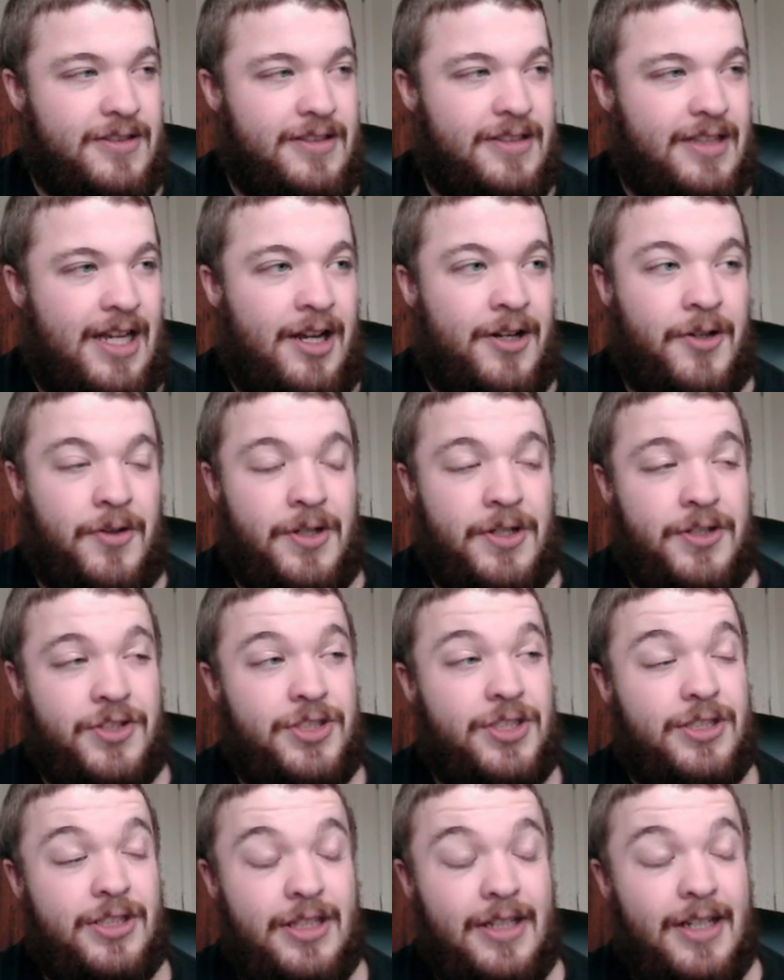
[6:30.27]
I don't know.
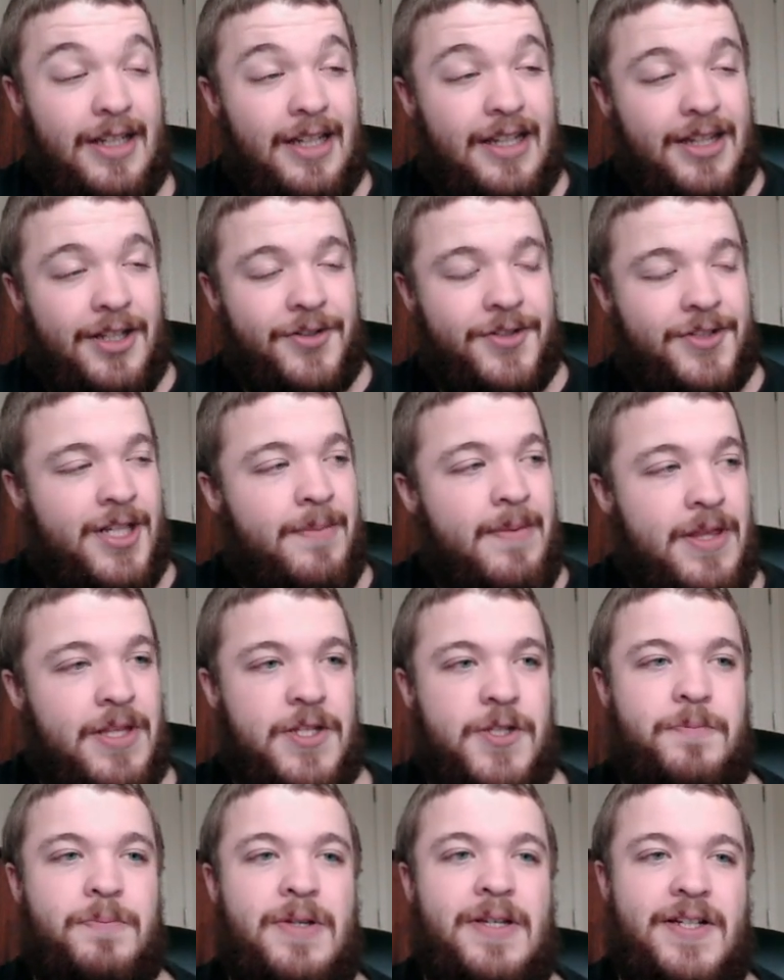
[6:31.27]
There's some of
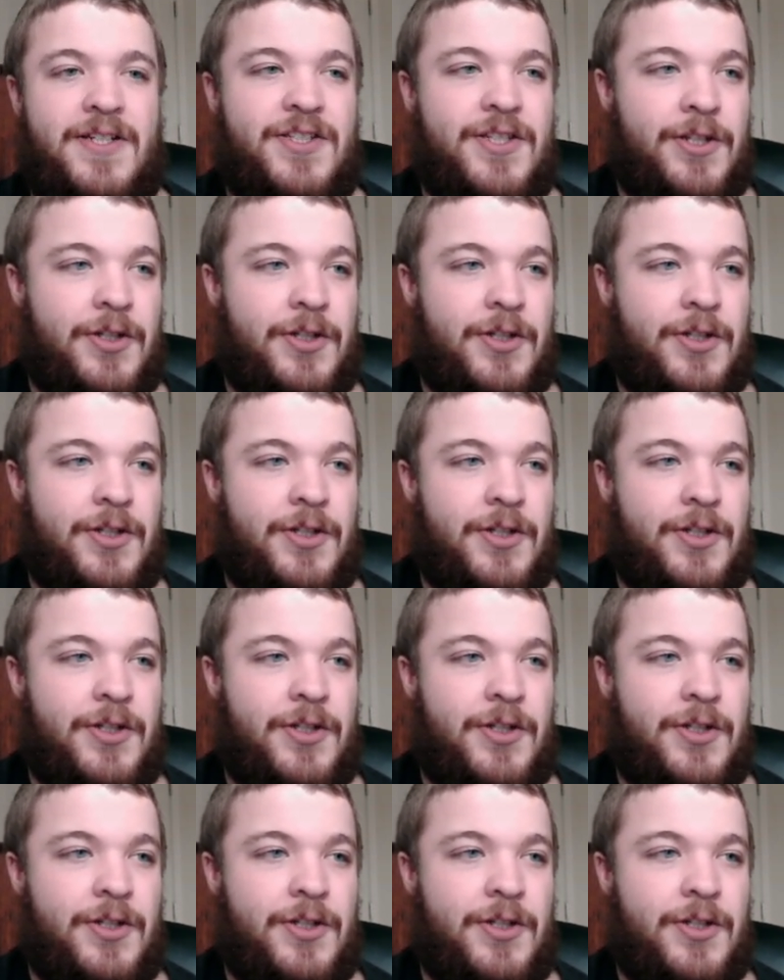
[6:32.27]
these picks